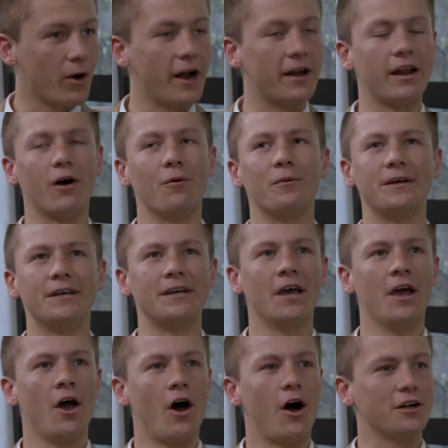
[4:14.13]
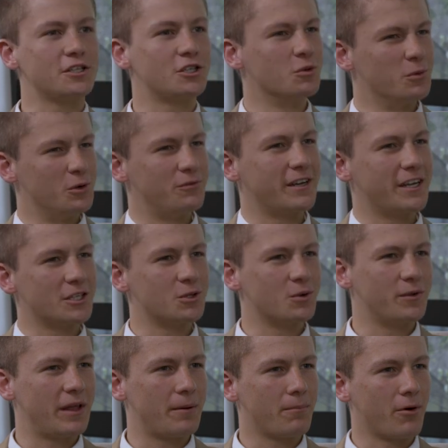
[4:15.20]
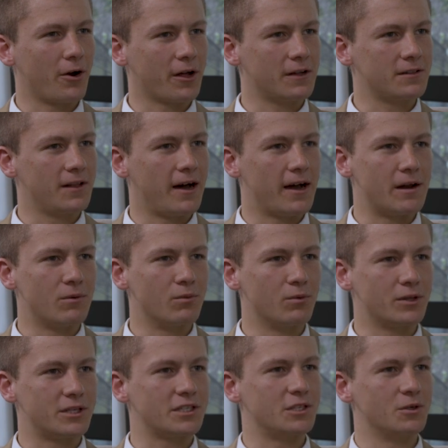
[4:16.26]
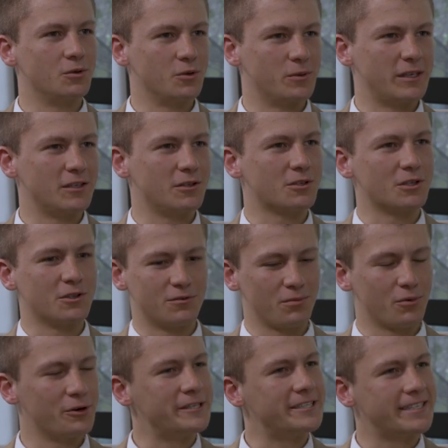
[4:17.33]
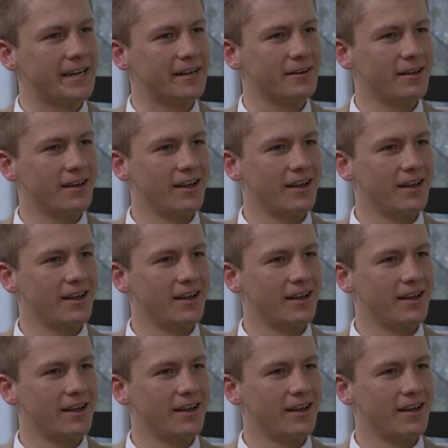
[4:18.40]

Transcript: Right now we are still moving in toward that product line, with still doing your sort of preset